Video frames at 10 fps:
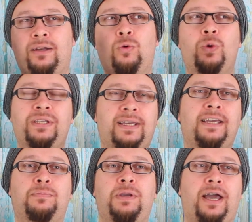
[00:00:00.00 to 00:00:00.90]
that always
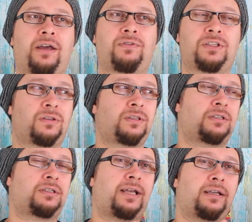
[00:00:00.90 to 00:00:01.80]
takes me out of it. So
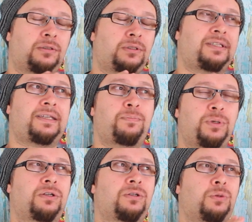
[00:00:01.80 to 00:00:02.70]
this is like
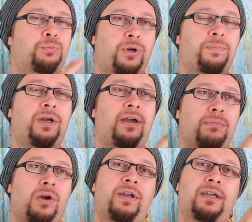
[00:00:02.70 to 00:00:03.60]
typical proper
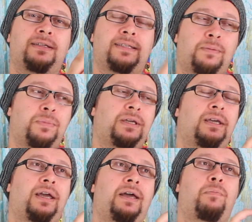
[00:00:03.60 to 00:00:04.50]
American
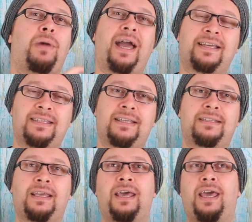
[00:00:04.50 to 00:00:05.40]
dubbing
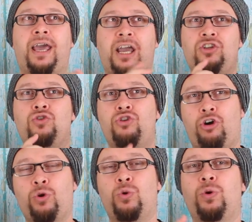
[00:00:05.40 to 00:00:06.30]
accents, and you
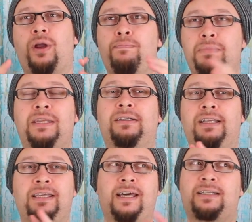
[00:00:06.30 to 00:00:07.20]
know
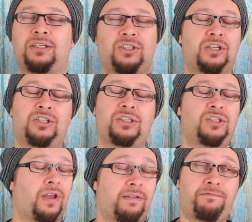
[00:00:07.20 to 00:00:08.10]
immediately that
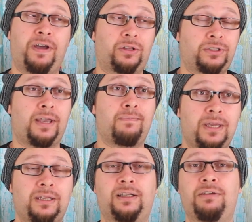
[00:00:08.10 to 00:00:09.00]
it felt
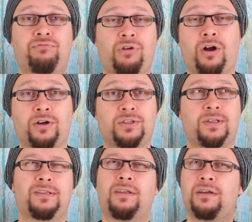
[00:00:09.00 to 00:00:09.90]
immediately wrong. So
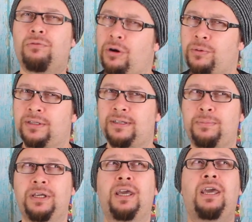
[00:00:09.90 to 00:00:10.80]
there's nothing wrong with the
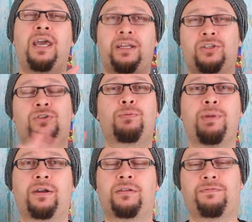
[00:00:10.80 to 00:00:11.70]
dubbing, it just took
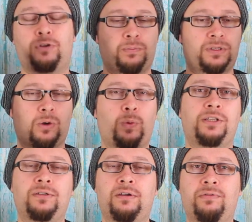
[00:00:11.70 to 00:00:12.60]
me out of the film. So I
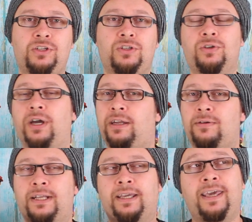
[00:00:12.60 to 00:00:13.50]
went to the original and I
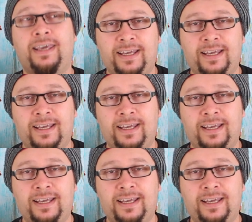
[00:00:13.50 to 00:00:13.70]
was like,